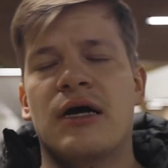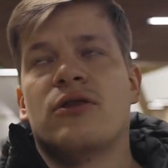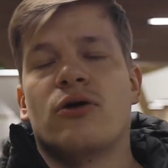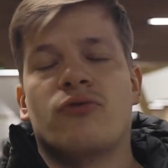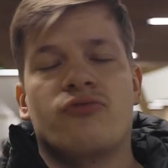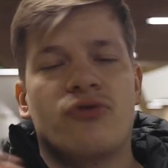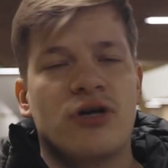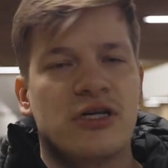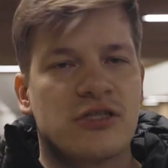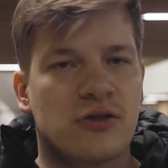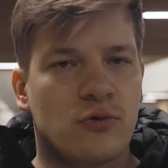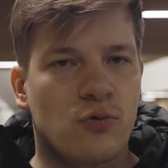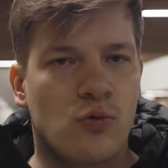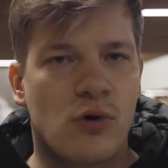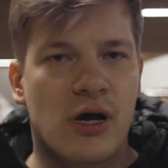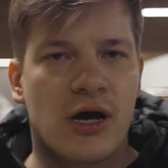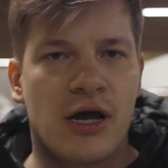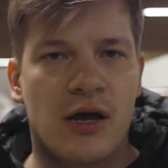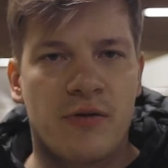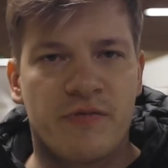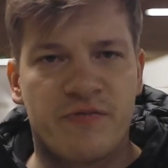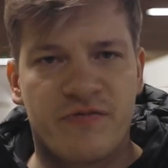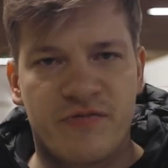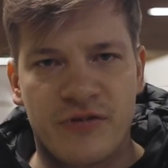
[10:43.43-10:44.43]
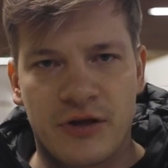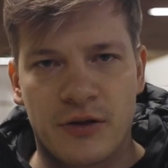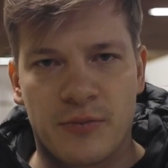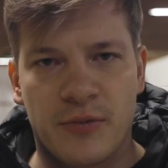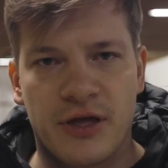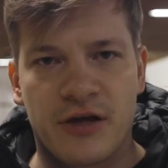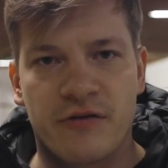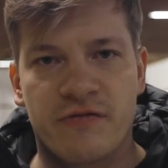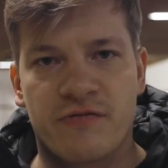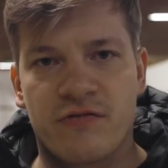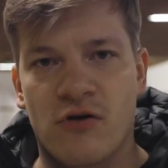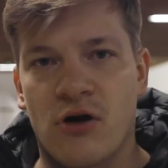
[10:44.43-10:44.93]
The reason why I'm
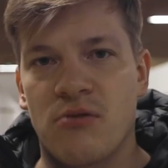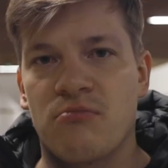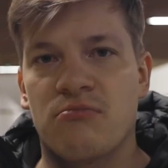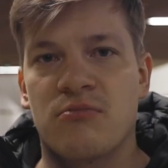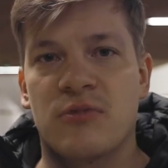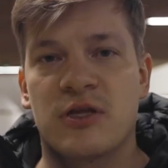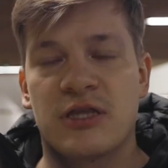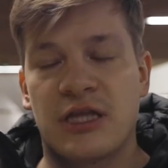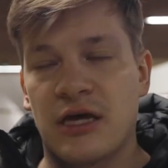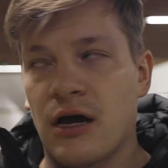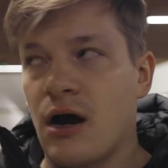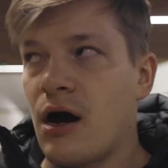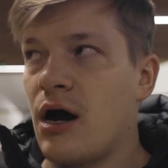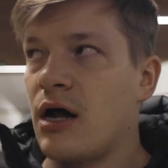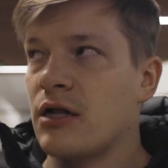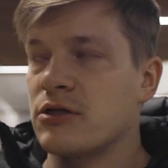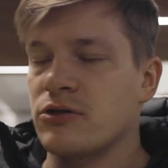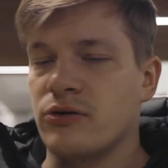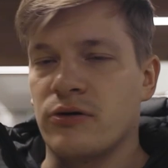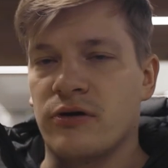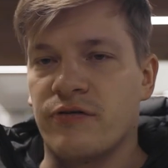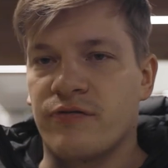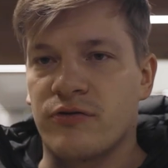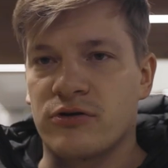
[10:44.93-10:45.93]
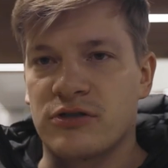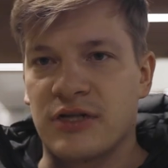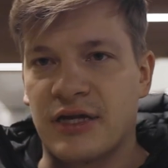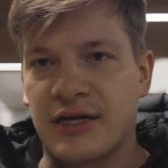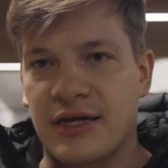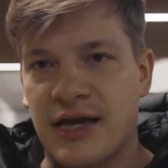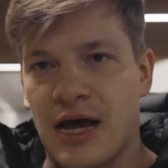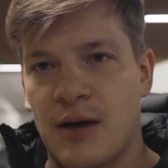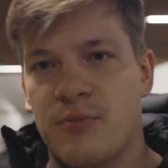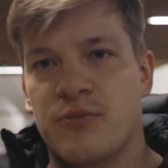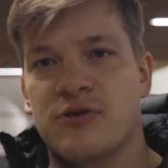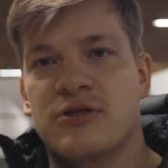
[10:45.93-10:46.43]
filming from the Aalto University
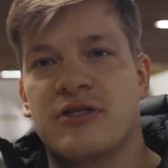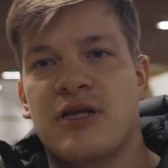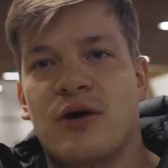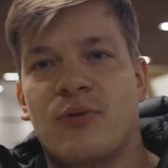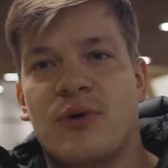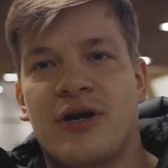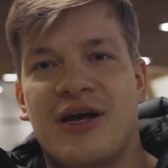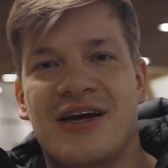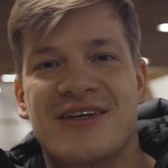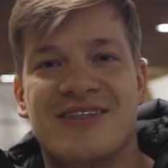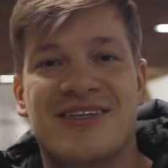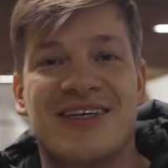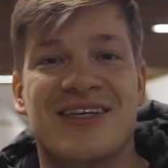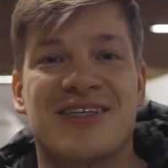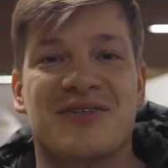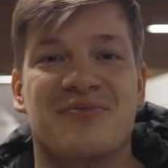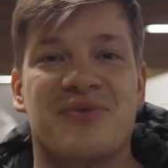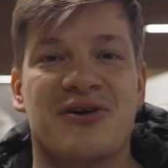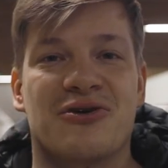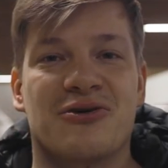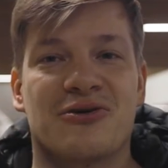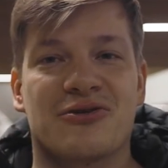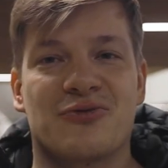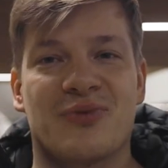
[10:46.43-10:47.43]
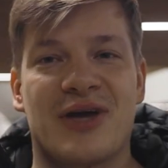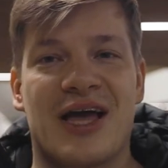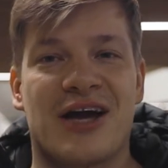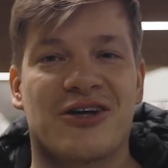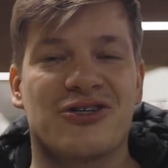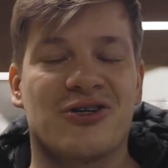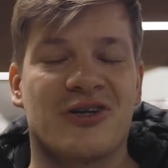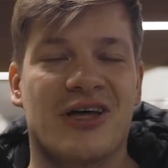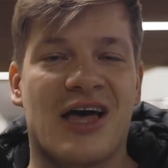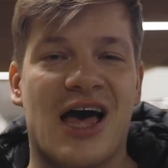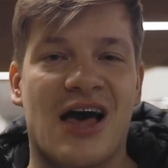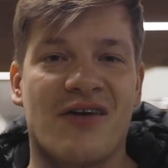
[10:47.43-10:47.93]
campus nowadays is because we
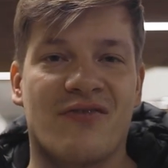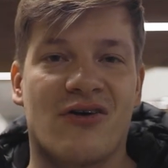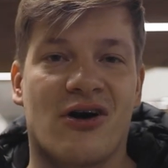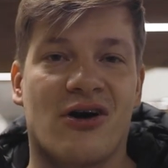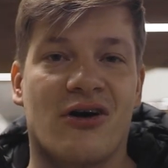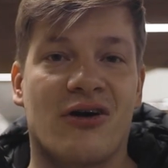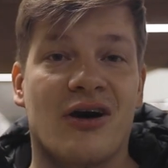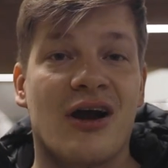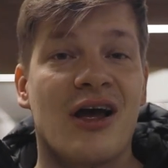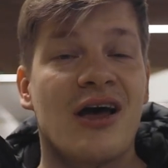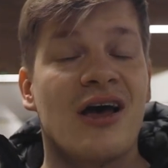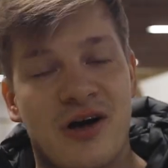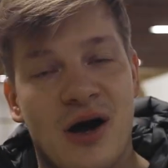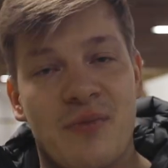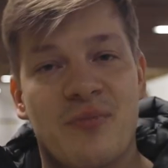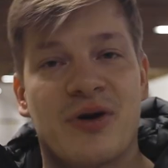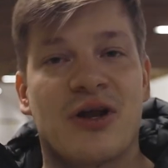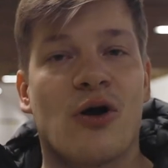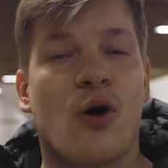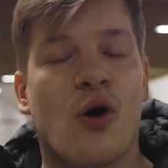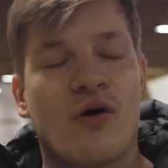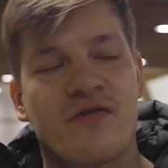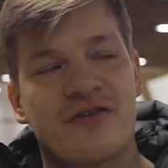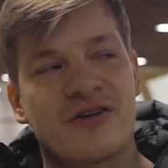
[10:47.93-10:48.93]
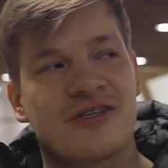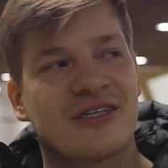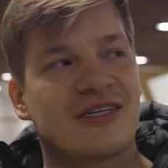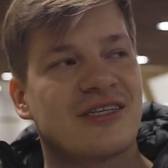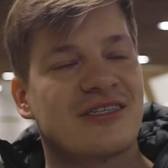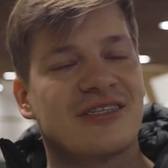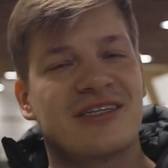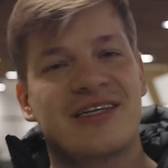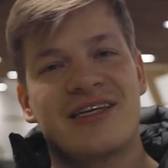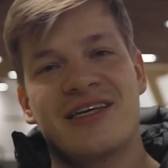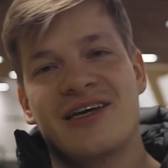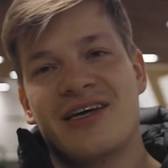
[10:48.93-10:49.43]
actually have our company
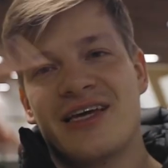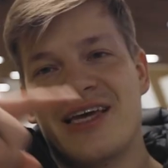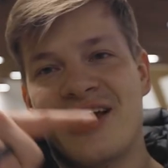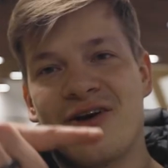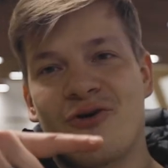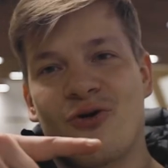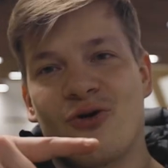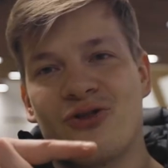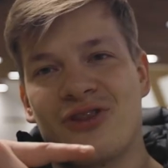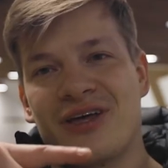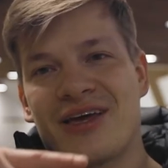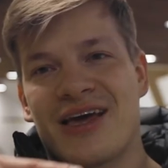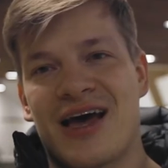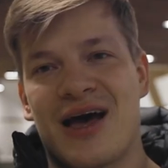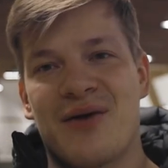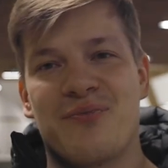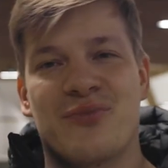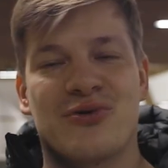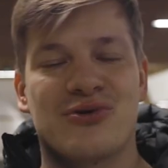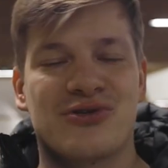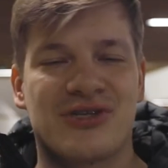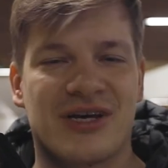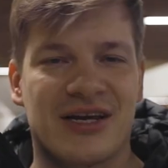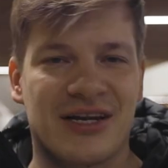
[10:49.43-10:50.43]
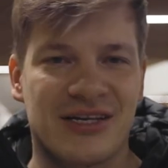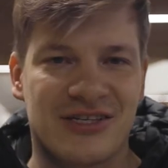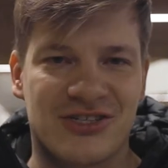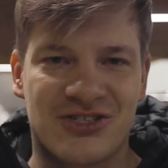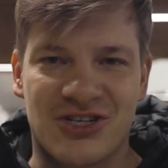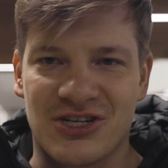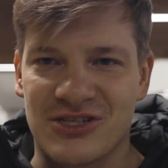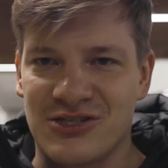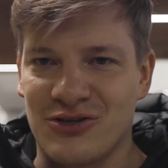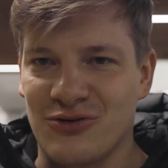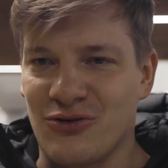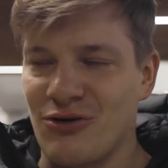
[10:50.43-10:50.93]
offices here on the campus and it's
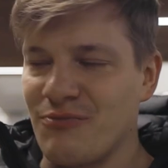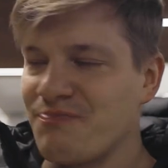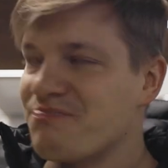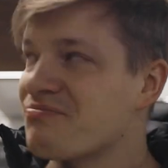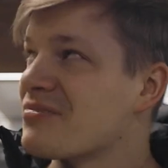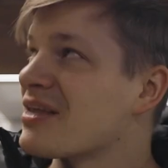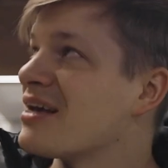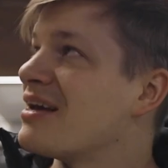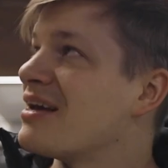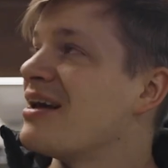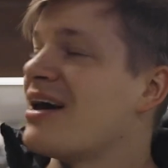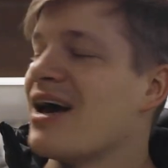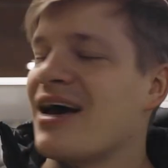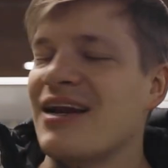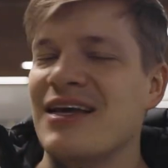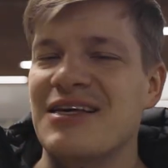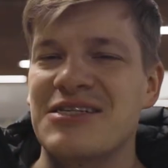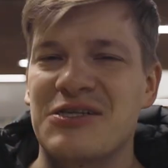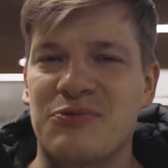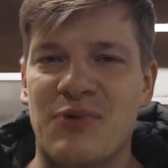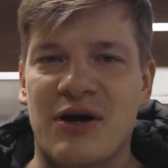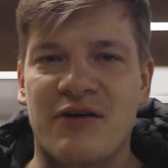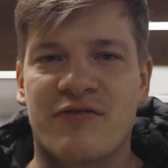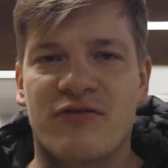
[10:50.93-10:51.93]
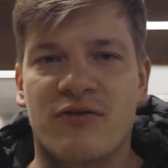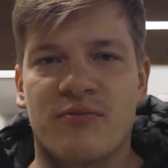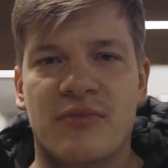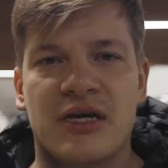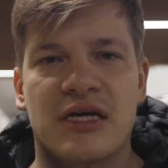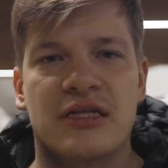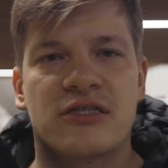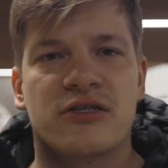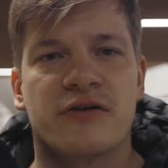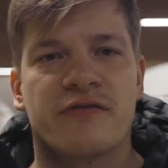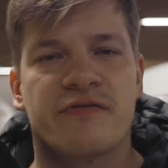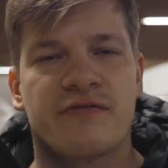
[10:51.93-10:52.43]
just, you know, an easy way for
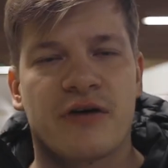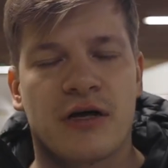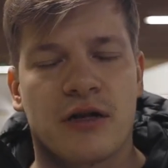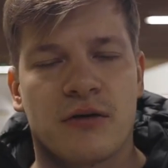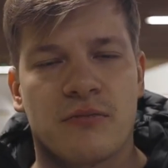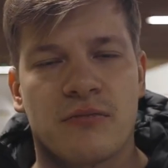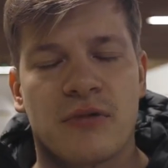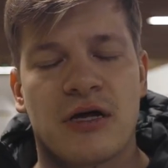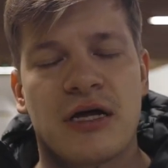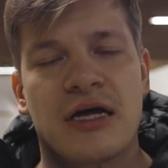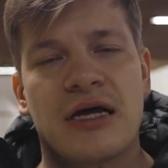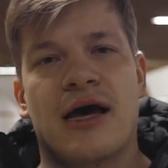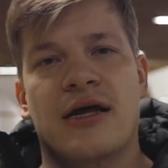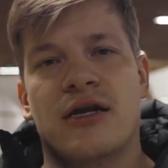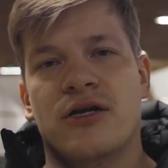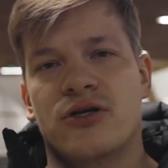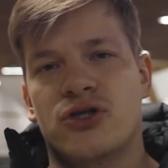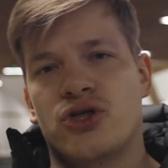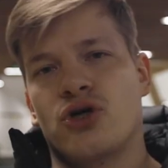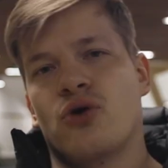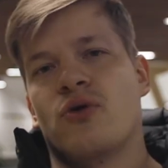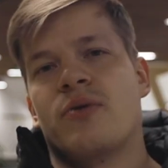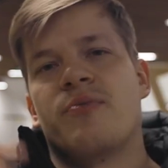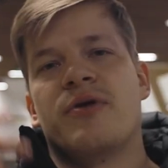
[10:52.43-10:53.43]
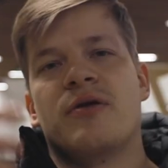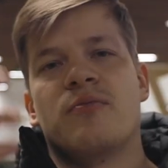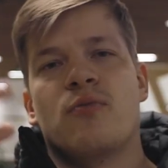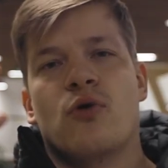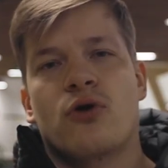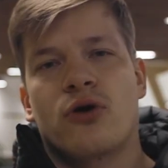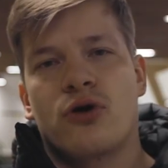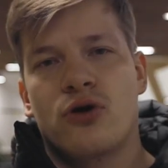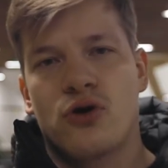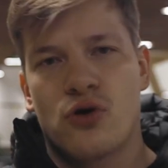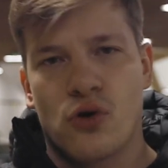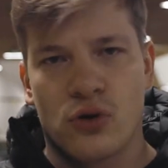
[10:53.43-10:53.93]
me to film and show a bit
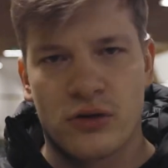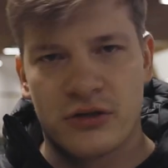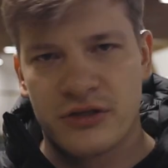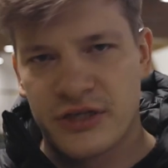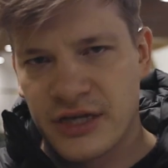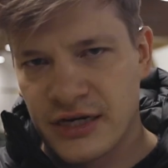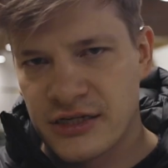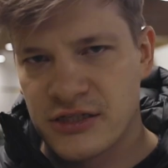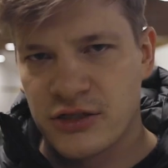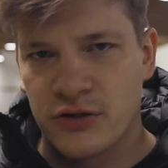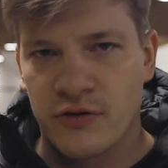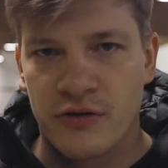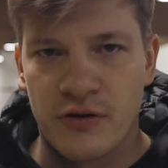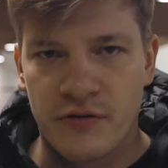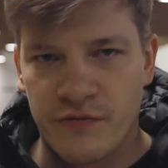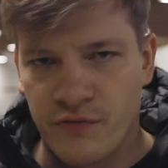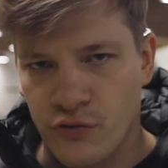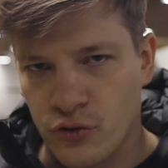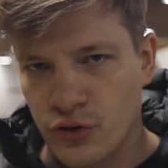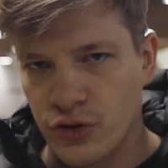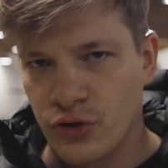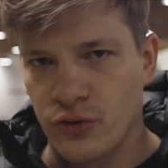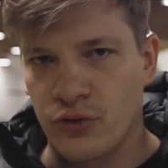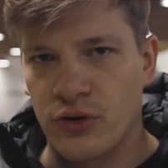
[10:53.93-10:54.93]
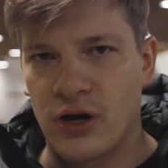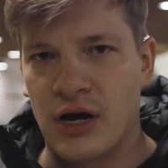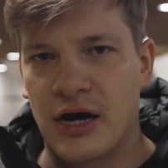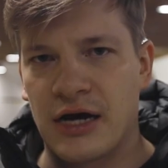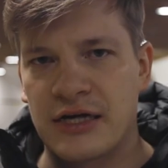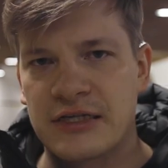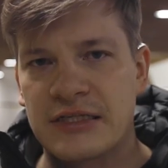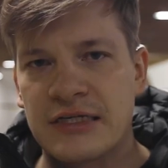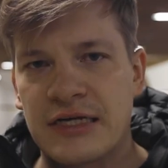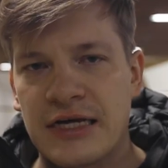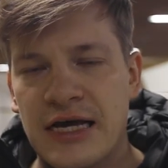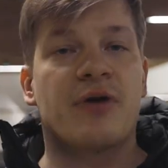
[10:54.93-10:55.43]
more context for you
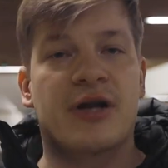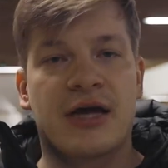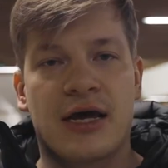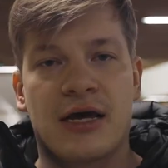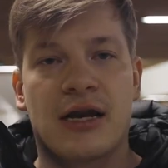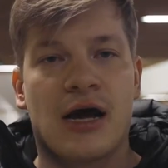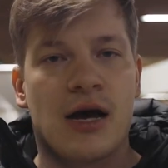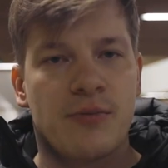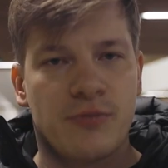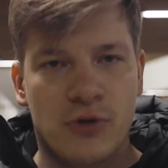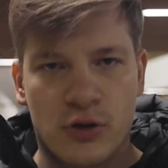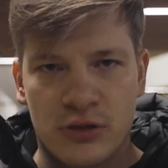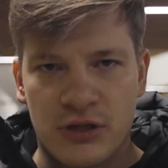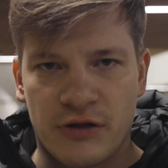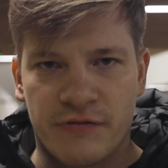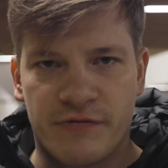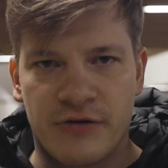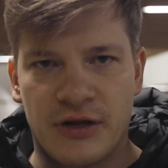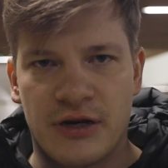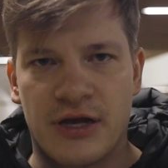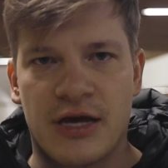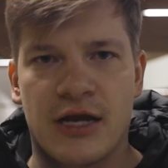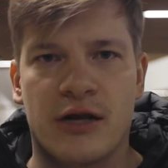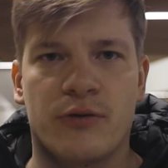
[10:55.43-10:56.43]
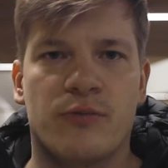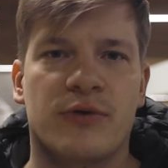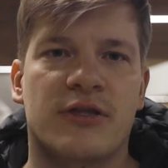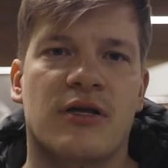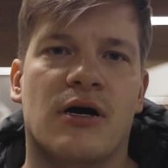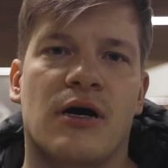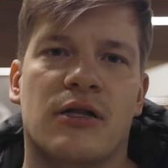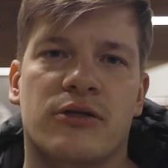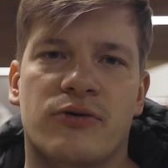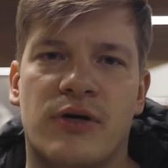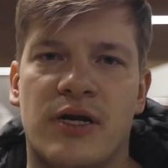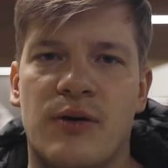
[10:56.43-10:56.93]
guys. But again, I'm not affiliated with
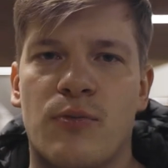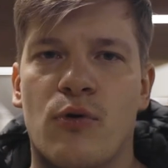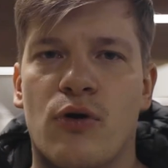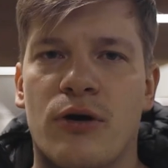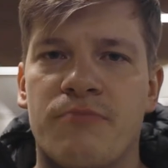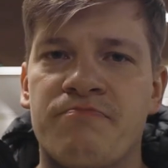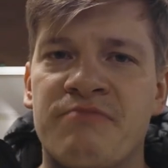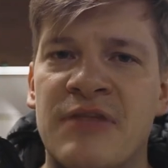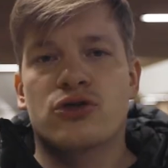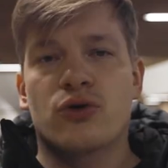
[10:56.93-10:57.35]
Aalto anymore.